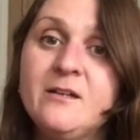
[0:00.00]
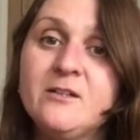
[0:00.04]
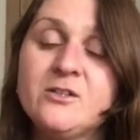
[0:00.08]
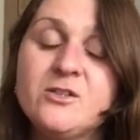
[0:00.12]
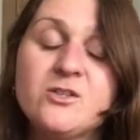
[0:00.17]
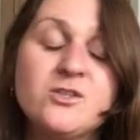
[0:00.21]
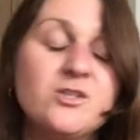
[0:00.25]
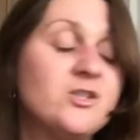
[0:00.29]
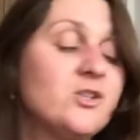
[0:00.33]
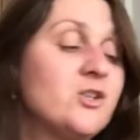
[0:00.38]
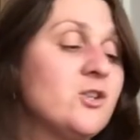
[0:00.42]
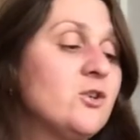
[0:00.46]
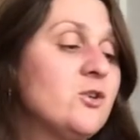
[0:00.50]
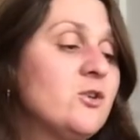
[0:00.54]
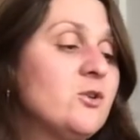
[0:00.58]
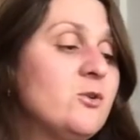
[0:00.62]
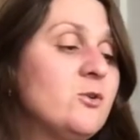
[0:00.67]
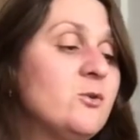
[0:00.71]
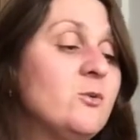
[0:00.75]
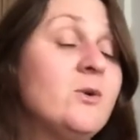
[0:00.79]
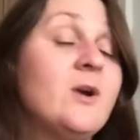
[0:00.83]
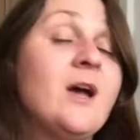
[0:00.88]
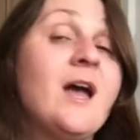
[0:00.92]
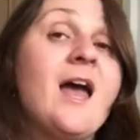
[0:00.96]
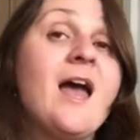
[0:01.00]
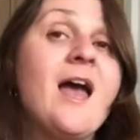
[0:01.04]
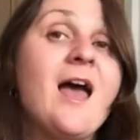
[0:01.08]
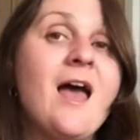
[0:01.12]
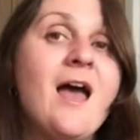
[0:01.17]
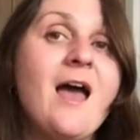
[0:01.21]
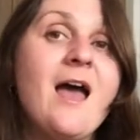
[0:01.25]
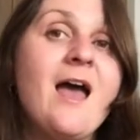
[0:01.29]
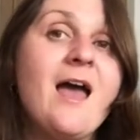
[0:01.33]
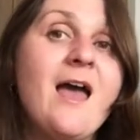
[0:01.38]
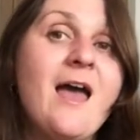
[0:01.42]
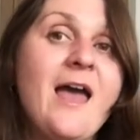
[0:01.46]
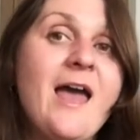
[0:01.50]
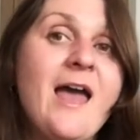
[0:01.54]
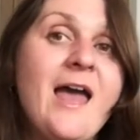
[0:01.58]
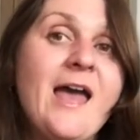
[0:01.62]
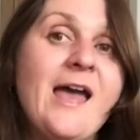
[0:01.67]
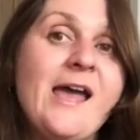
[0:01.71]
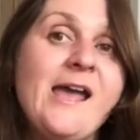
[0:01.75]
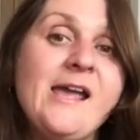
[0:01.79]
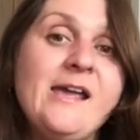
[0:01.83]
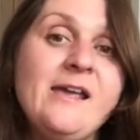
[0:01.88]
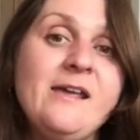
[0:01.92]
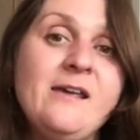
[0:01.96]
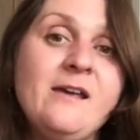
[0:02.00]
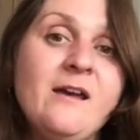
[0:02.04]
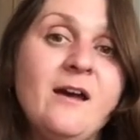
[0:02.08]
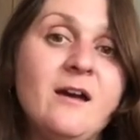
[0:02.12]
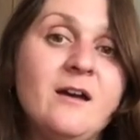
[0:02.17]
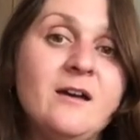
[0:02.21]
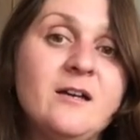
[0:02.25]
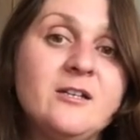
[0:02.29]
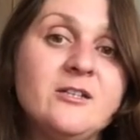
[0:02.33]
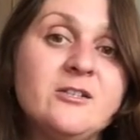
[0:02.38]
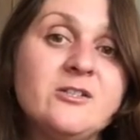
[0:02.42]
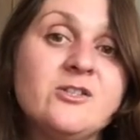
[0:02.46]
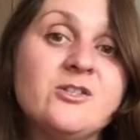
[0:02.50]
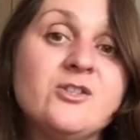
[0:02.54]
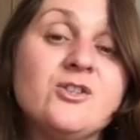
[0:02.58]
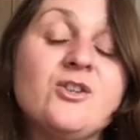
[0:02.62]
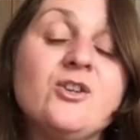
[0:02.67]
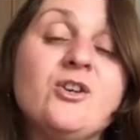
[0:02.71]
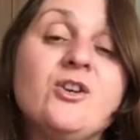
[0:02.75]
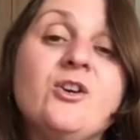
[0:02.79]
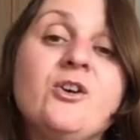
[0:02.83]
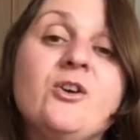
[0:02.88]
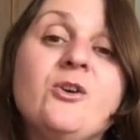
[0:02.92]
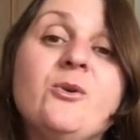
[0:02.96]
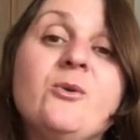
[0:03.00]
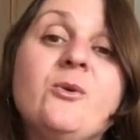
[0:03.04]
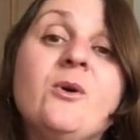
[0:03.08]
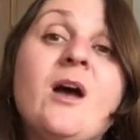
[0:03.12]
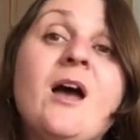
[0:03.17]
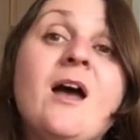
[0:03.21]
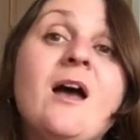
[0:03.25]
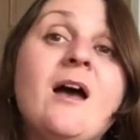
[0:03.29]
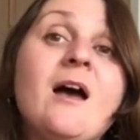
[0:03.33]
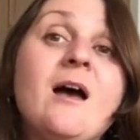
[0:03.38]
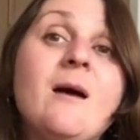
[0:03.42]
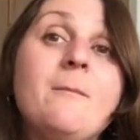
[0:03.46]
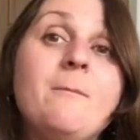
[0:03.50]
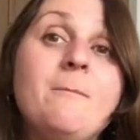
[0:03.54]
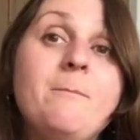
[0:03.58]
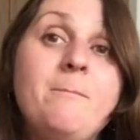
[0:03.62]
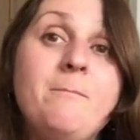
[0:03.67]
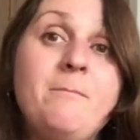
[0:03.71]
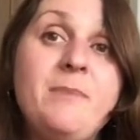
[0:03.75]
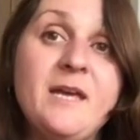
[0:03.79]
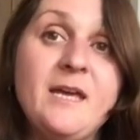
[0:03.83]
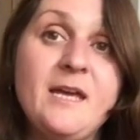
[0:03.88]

2, A, 2, B, 2.